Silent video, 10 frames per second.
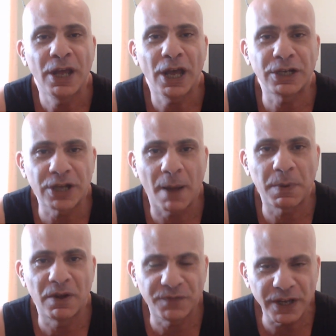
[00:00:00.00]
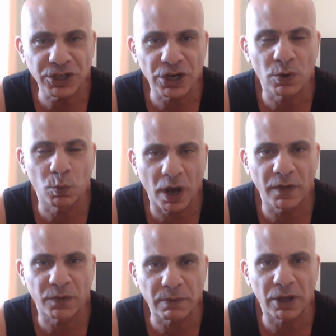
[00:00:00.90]
a double eviction and one
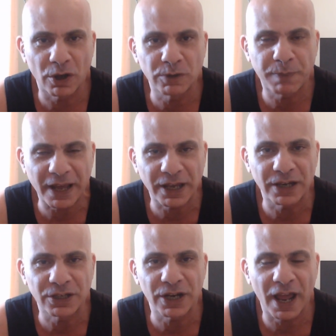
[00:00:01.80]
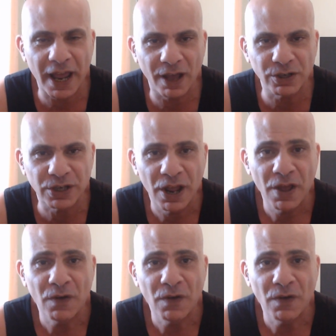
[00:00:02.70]
of them goes back into the house.